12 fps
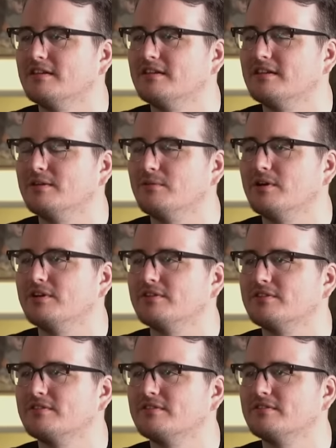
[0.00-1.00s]
He
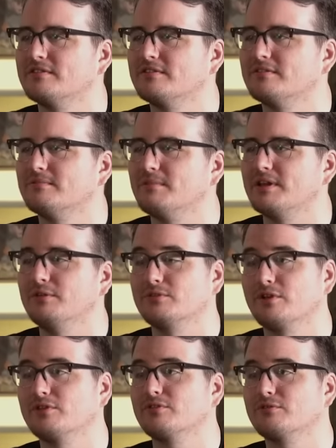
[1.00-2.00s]
was, but he was
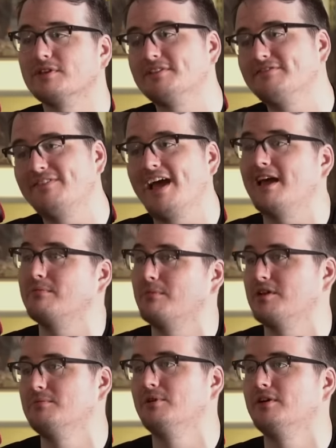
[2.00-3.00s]
also really fat in
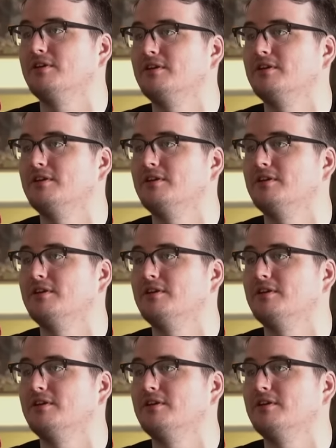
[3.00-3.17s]
Moneyball.